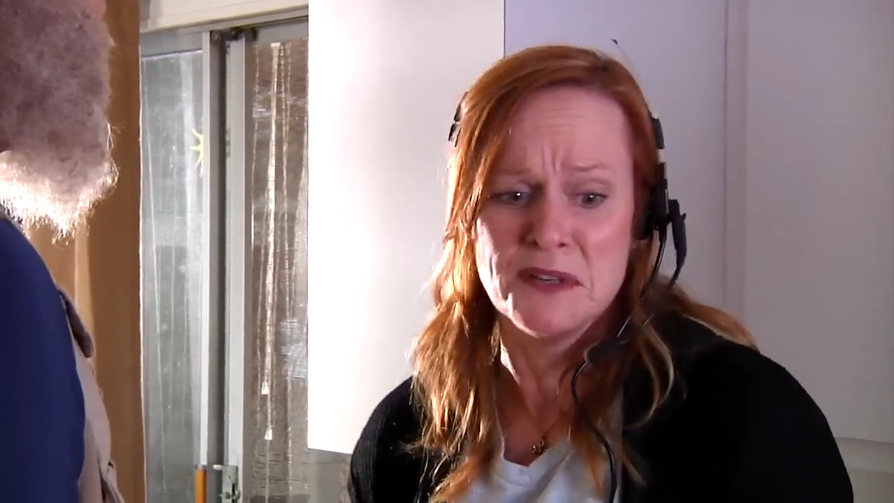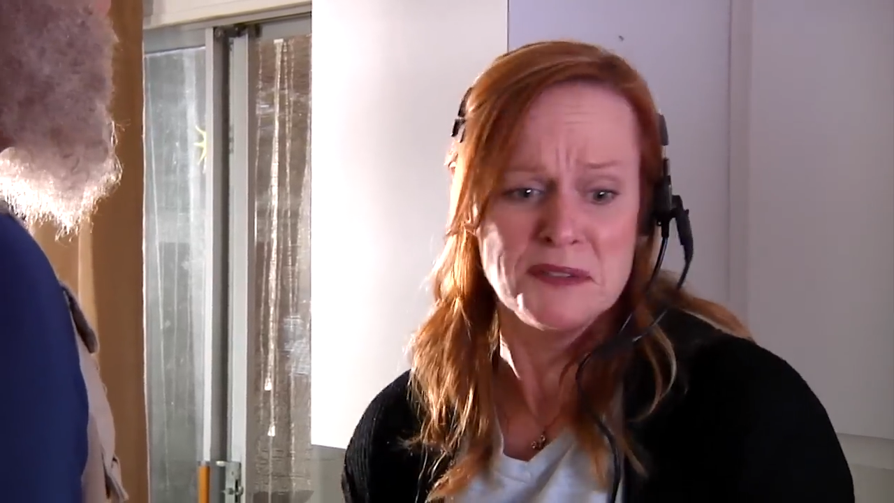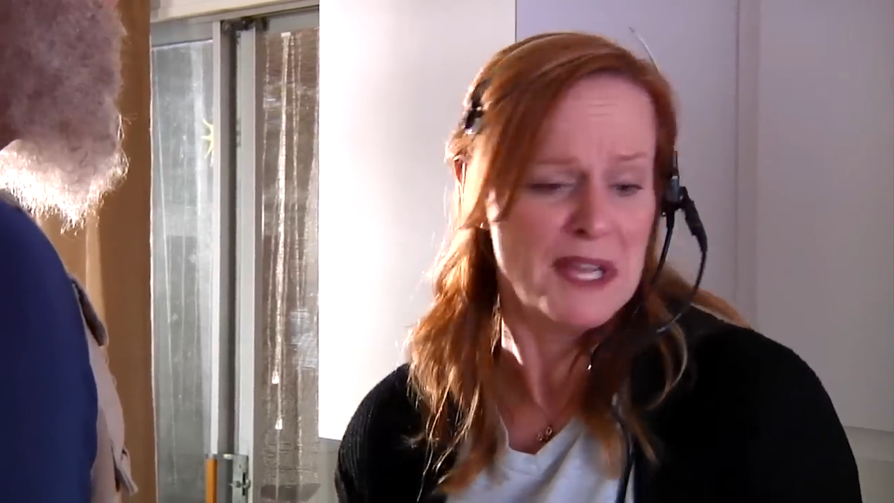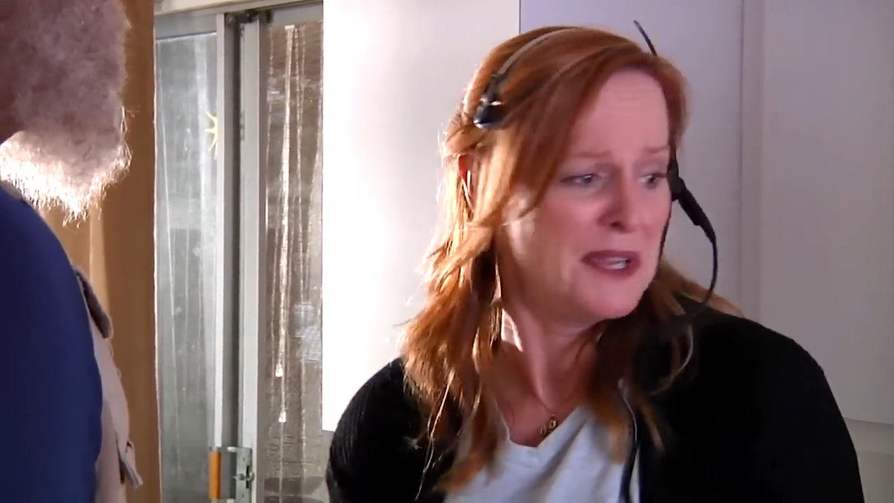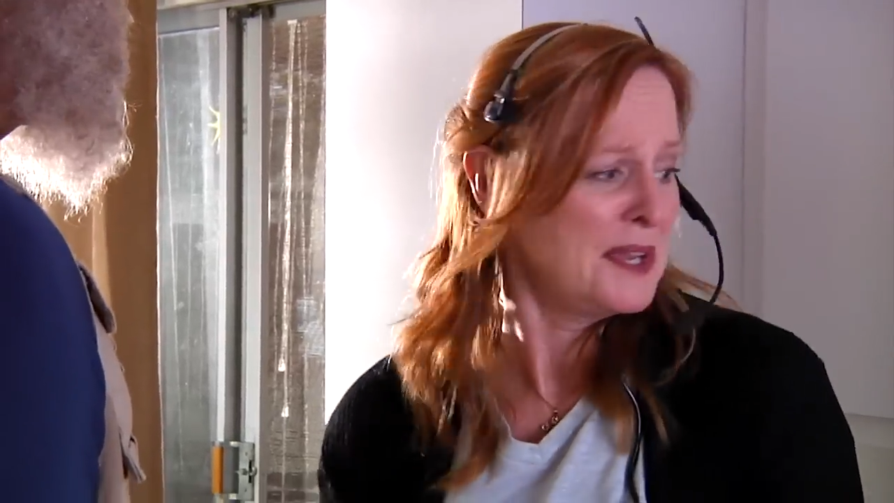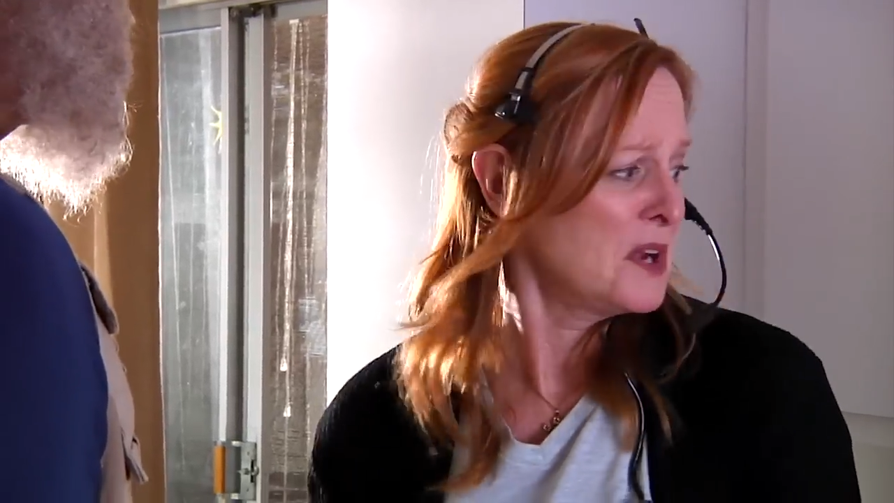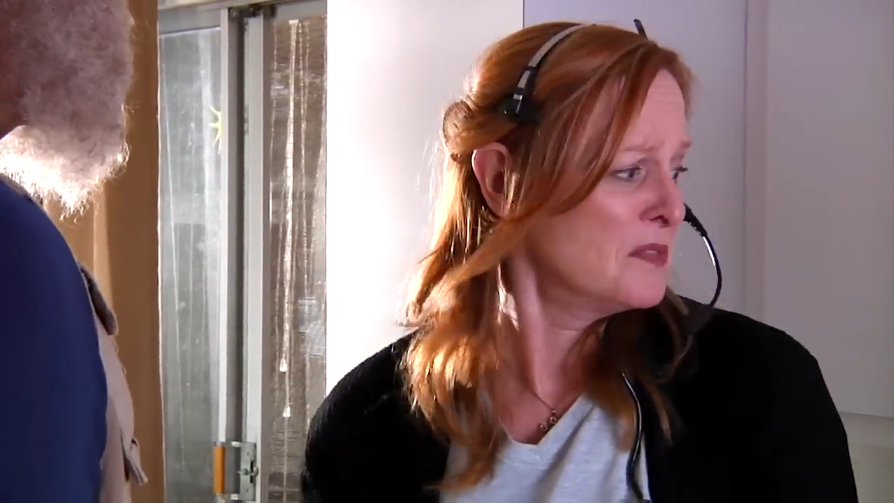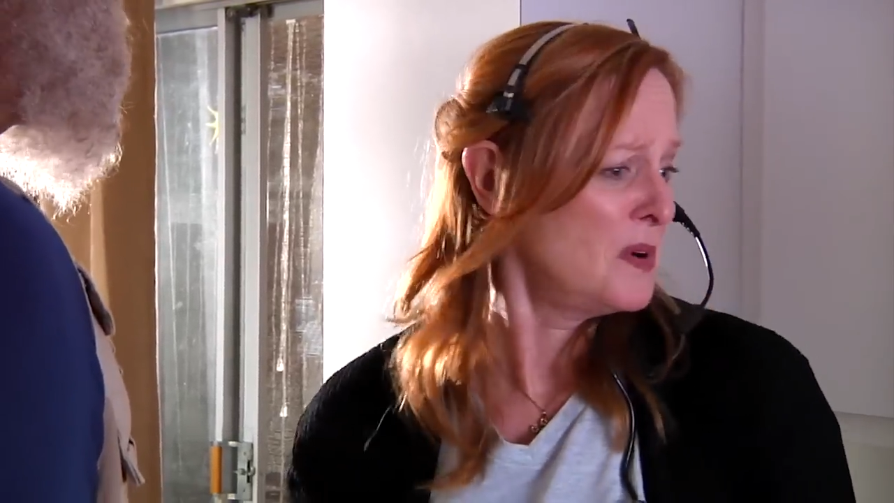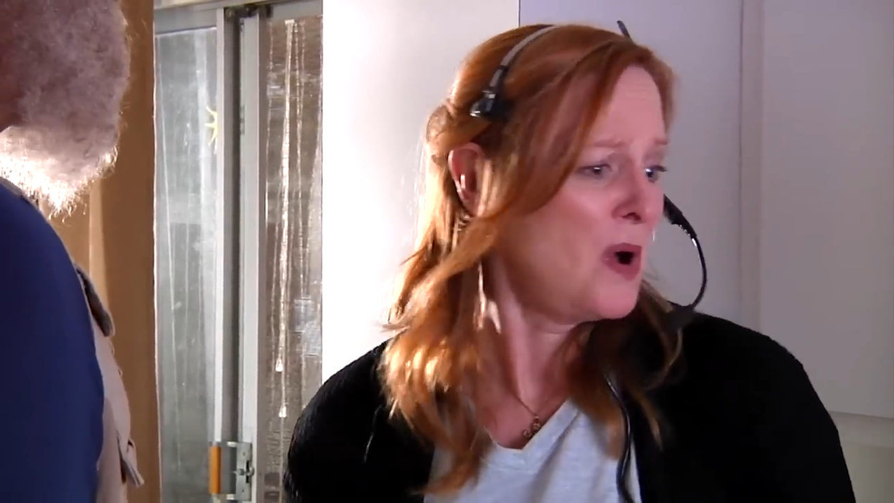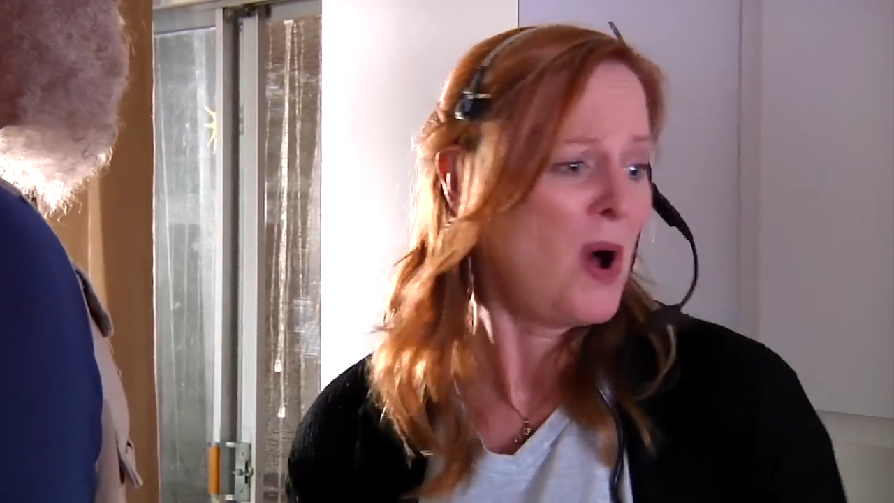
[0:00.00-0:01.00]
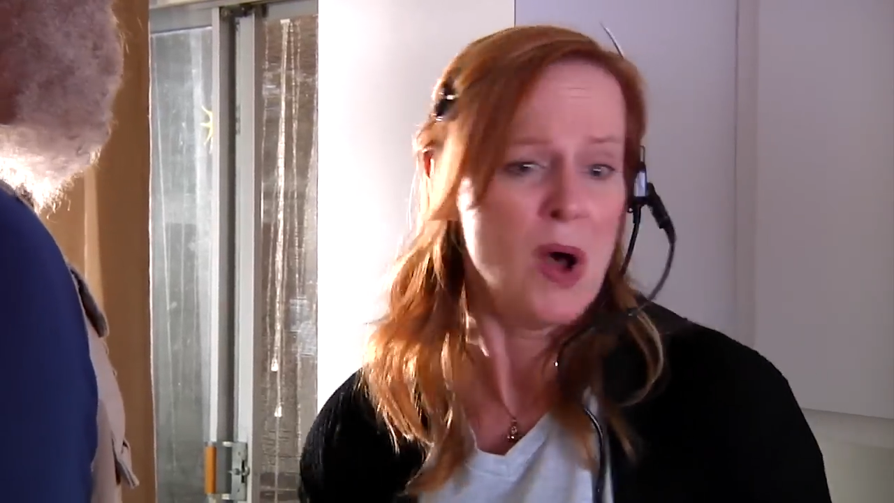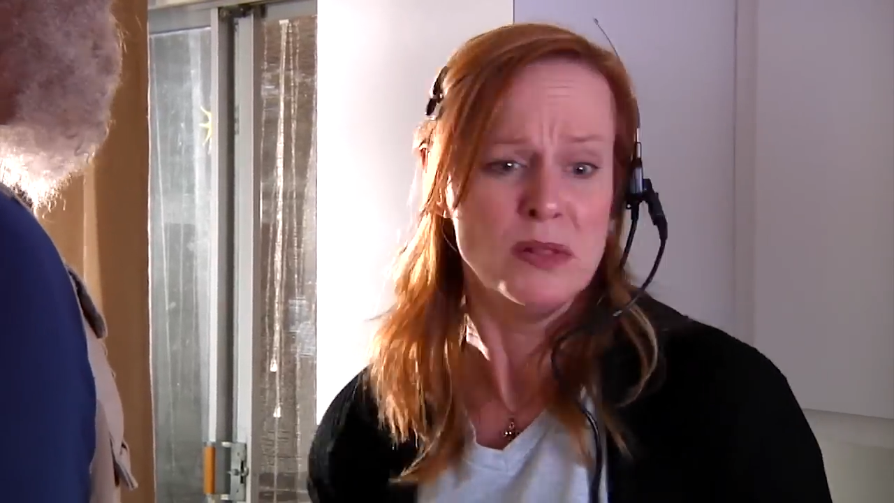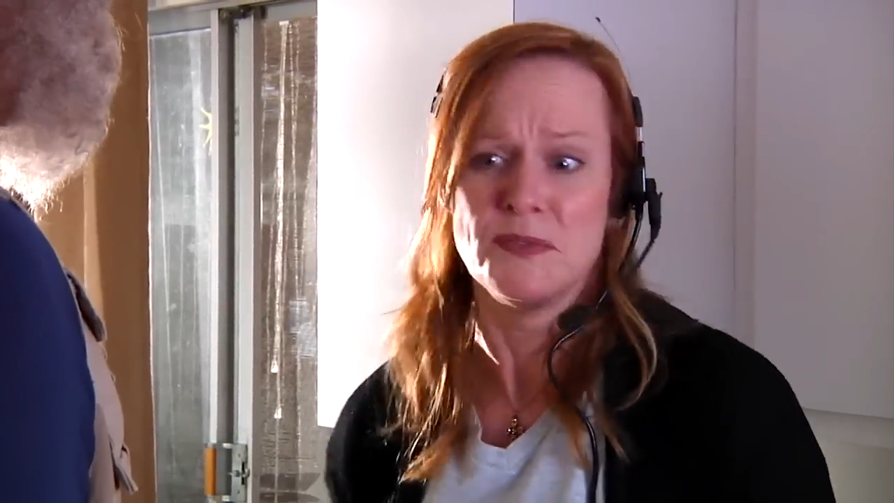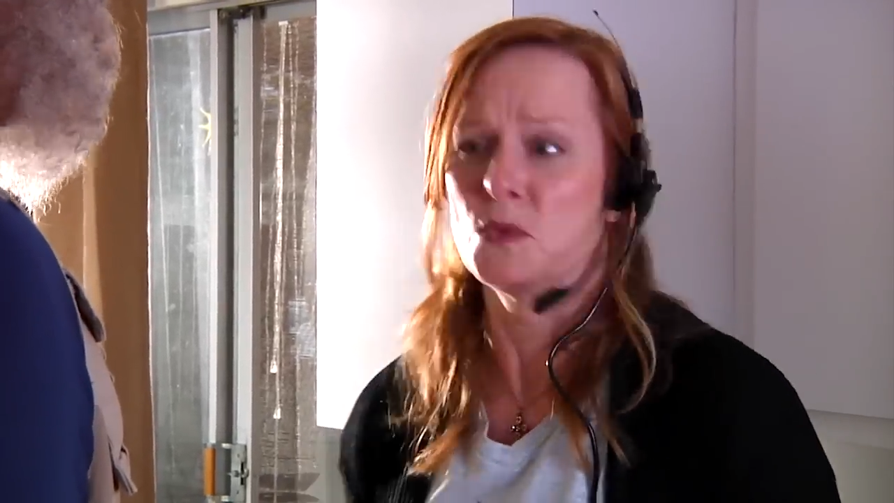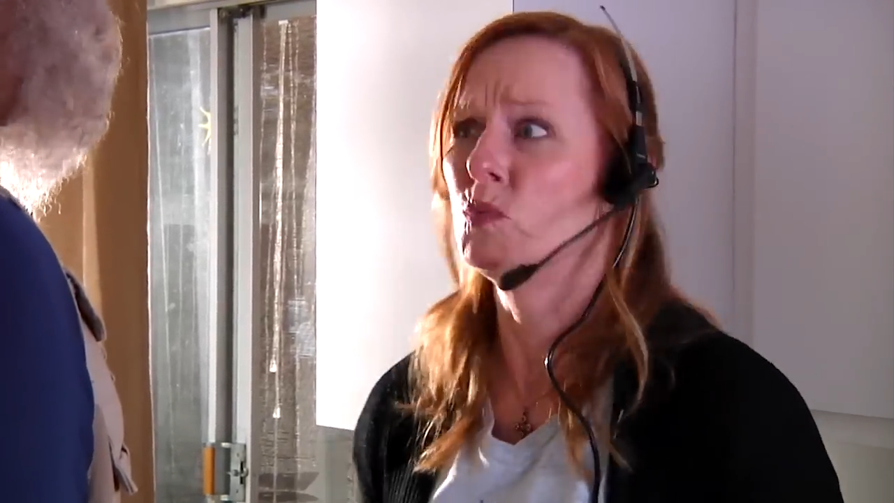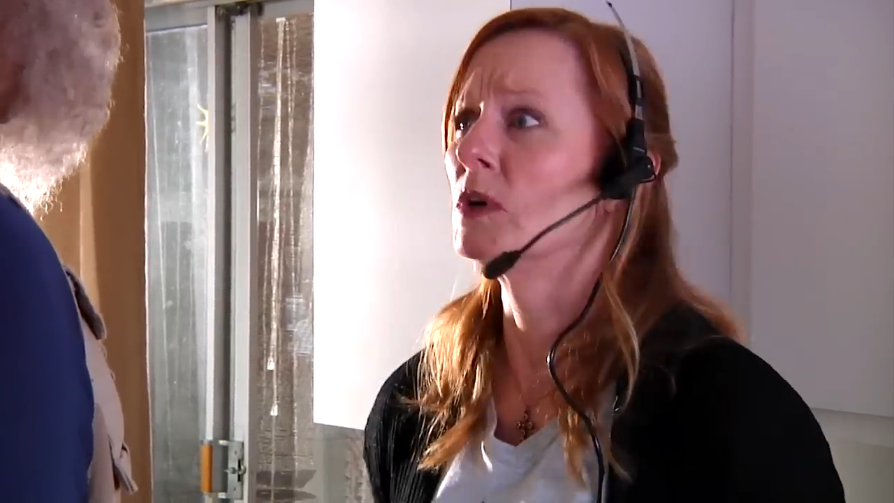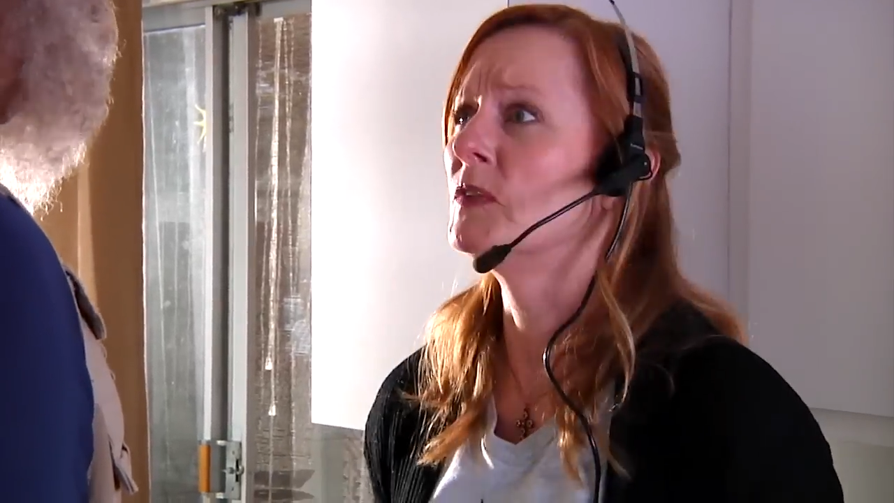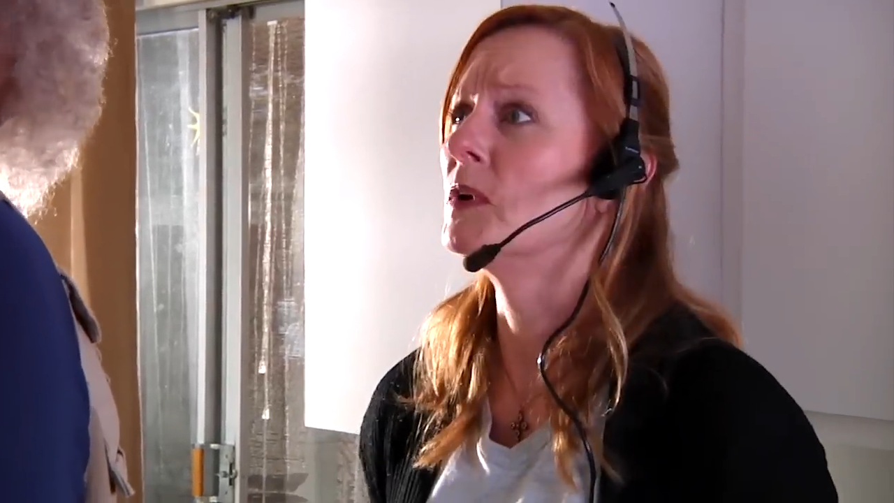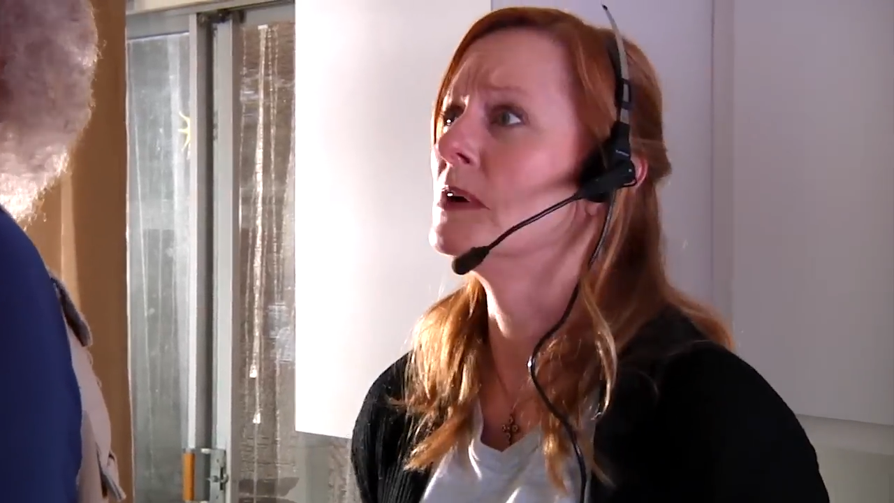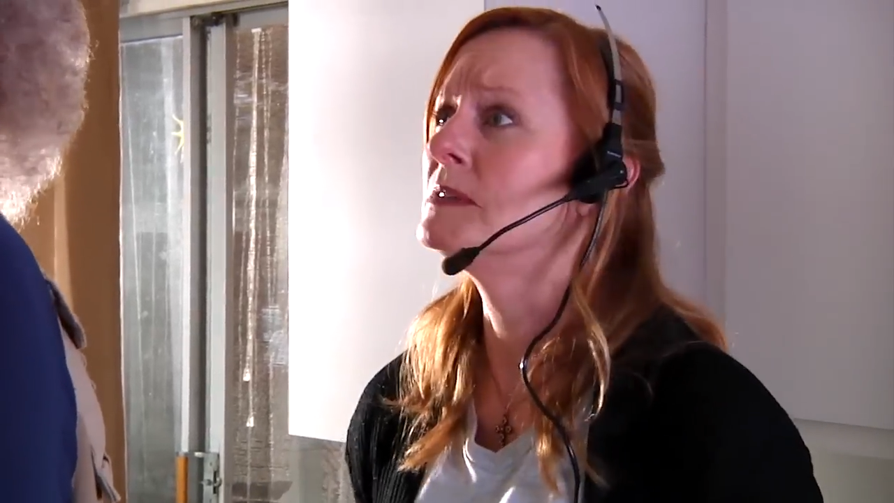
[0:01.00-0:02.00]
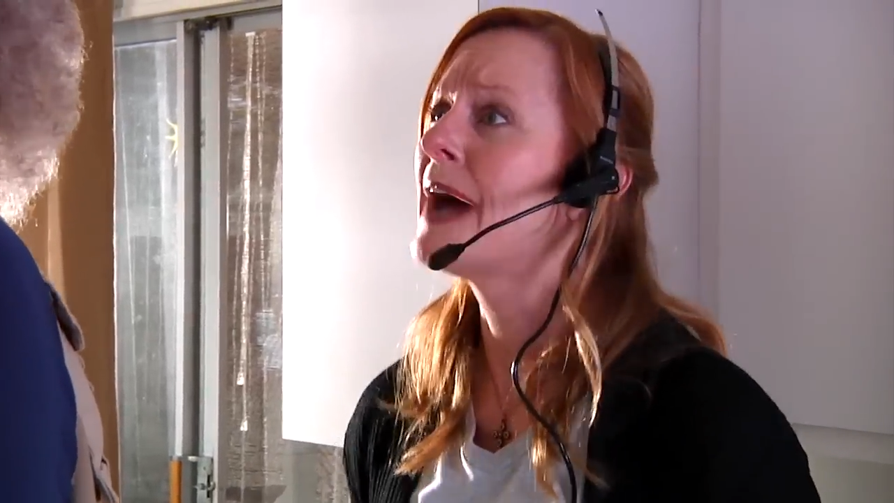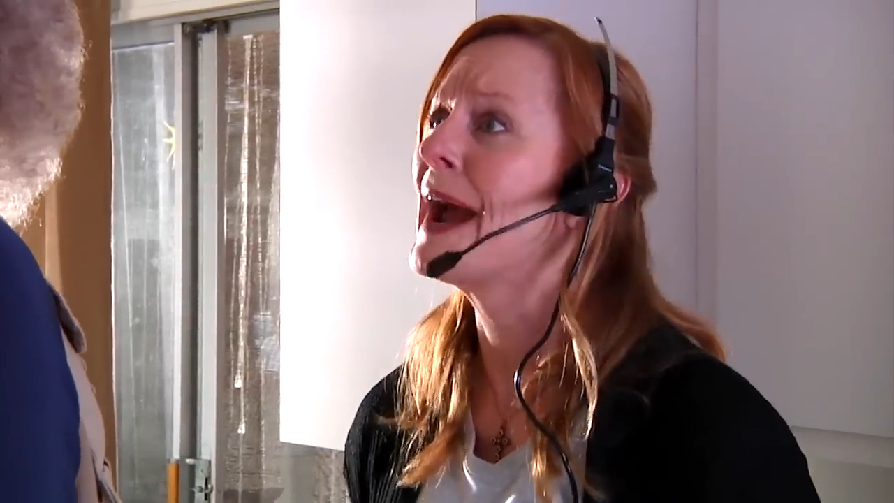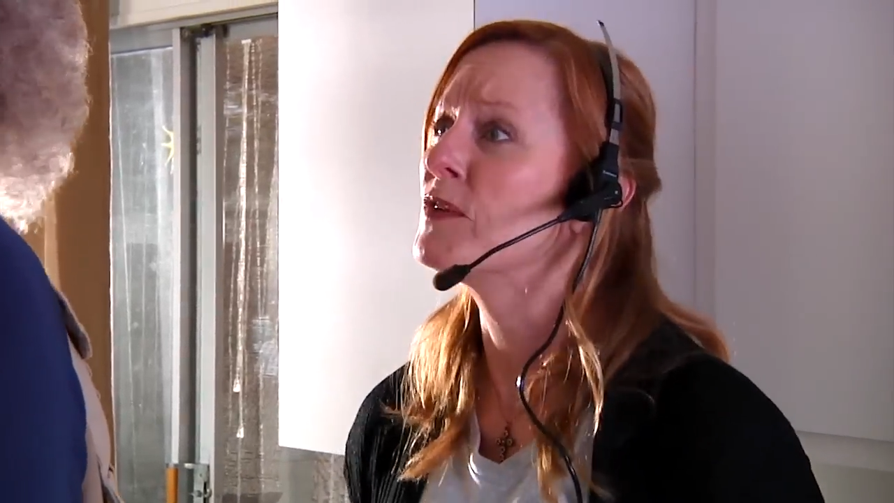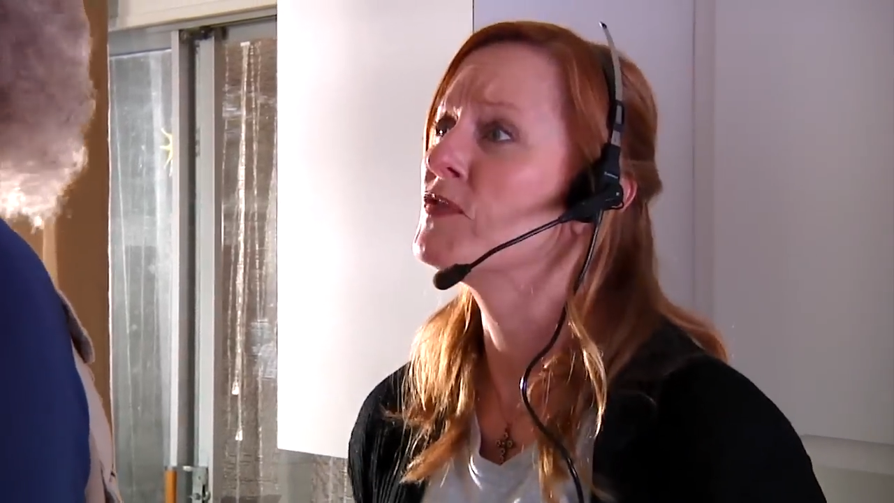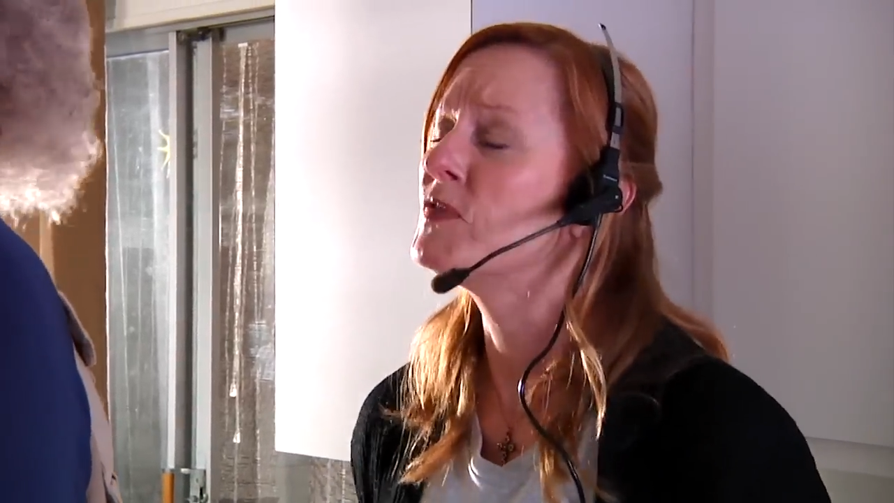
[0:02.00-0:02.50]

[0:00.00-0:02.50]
here taking care of all of the work for our entire